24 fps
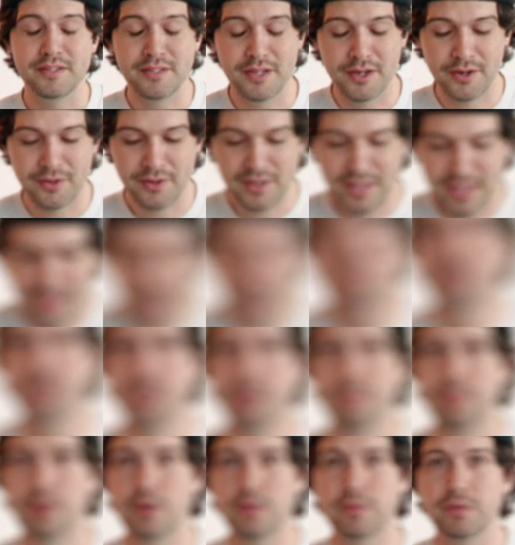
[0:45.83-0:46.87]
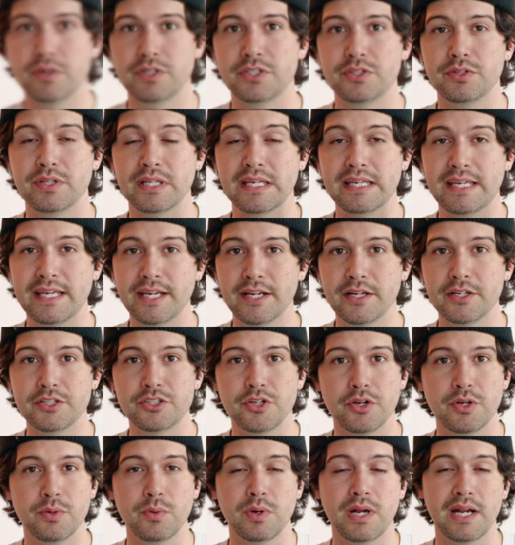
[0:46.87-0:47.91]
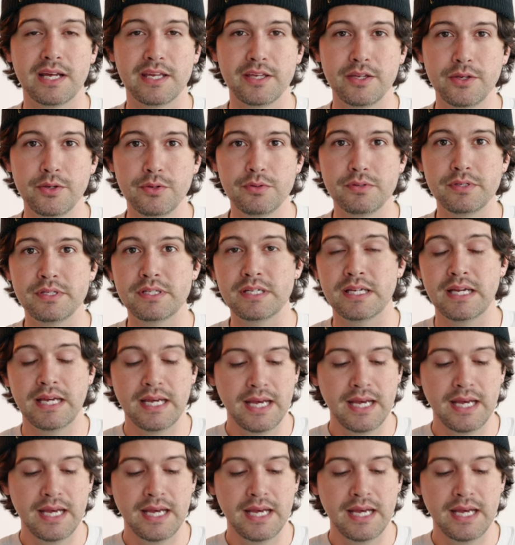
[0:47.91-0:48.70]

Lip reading: So we're gonna jump over to the gear, show you what I used,